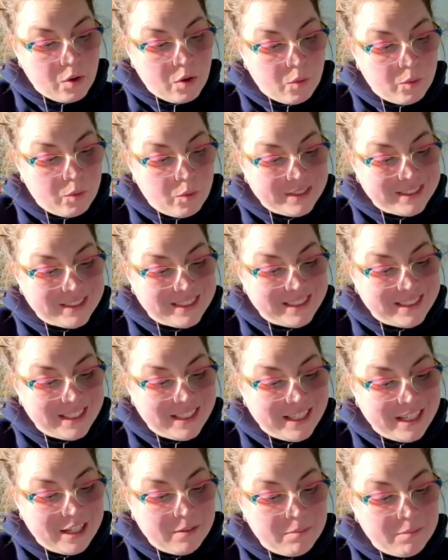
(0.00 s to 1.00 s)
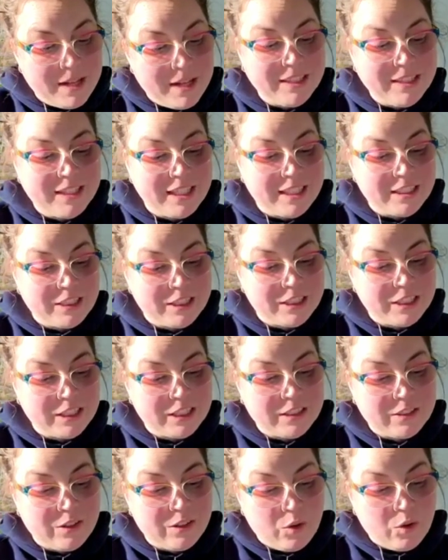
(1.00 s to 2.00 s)
When sitting in
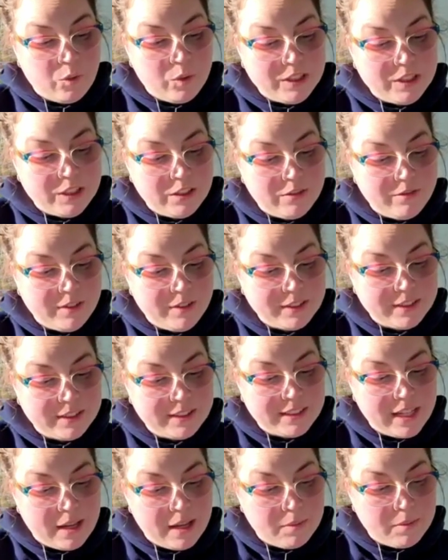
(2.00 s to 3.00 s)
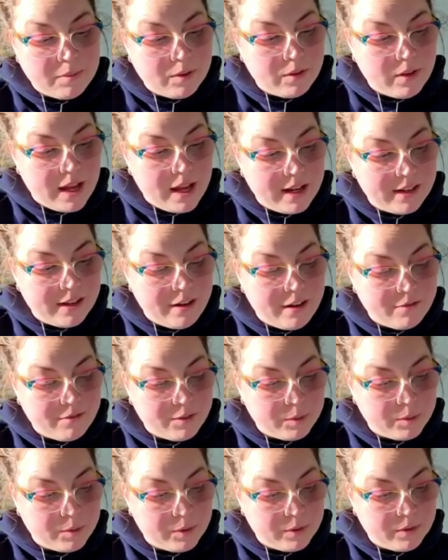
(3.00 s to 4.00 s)
meditation, we should feel stable and
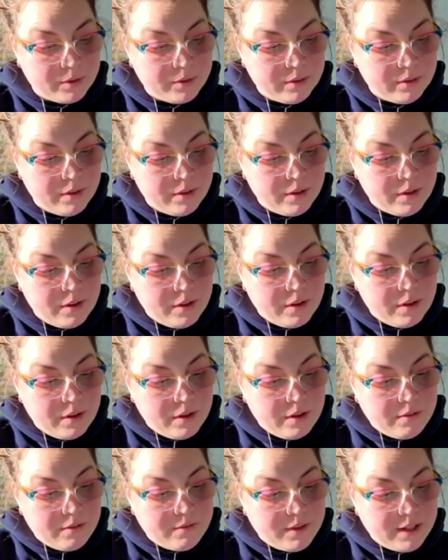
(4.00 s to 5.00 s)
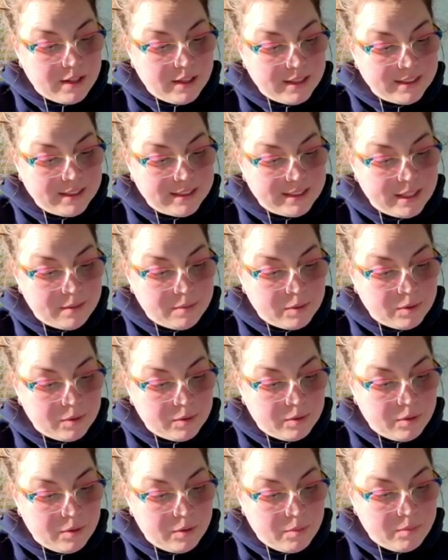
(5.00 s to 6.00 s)
comfortable. Feeling
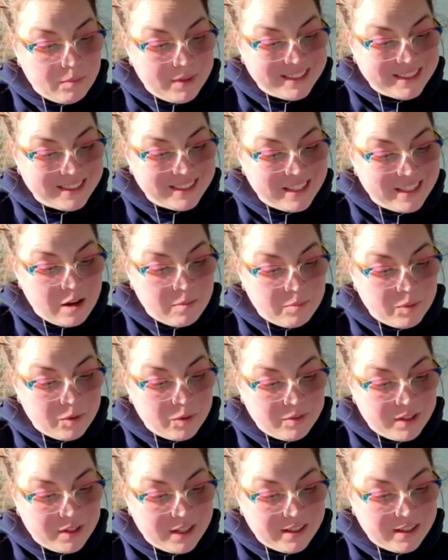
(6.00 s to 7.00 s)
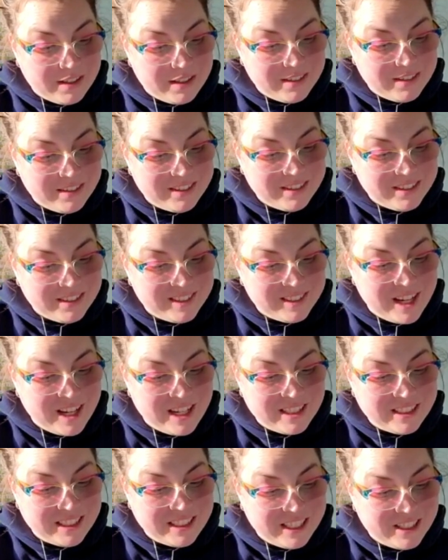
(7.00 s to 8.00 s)
stable means not moving,
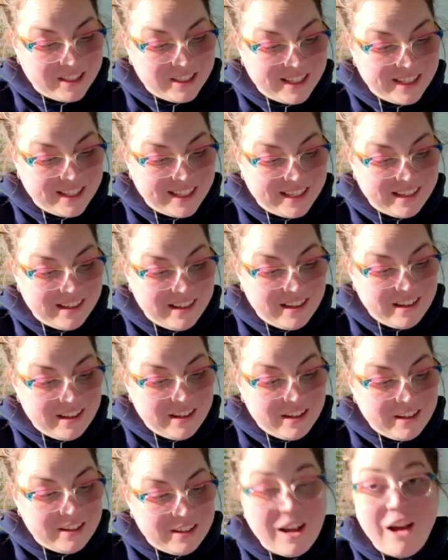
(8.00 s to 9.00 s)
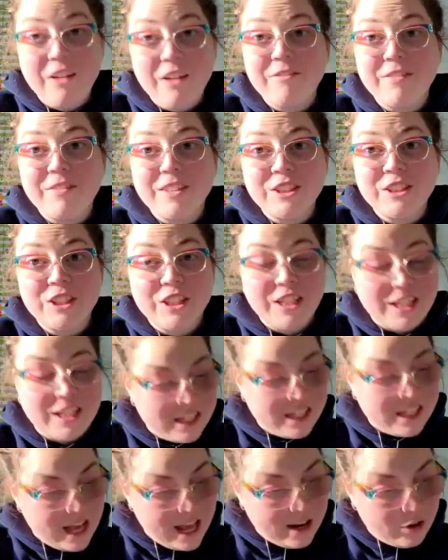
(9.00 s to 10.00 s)
not teetering, not
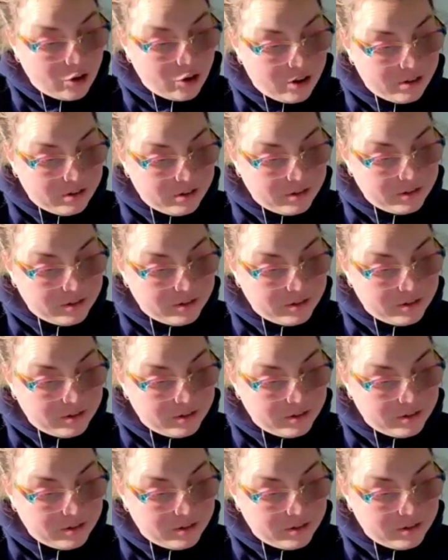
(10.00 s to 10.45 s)
fidgeting at all.